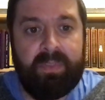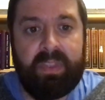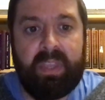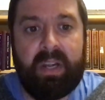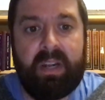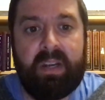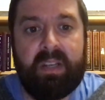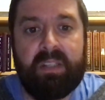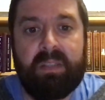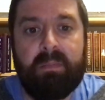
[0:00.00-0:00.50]

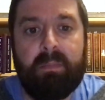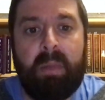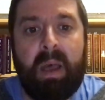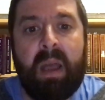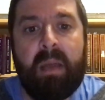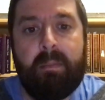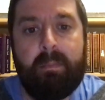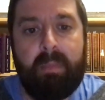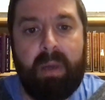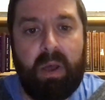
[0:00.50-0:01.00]
that it is
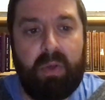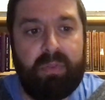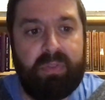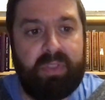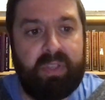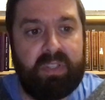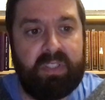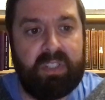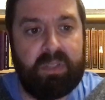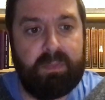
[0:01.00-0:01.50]
my mouth
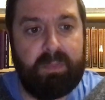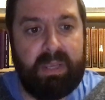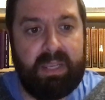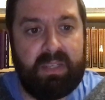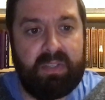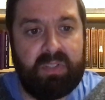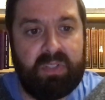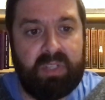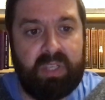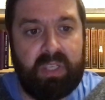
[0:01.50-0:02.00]
that
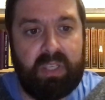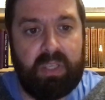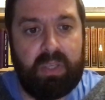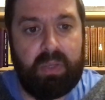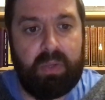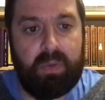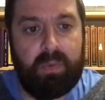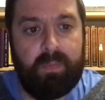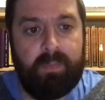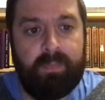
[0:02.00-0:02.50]
speaks to
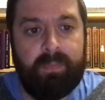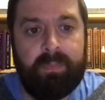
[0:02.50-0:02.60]
you.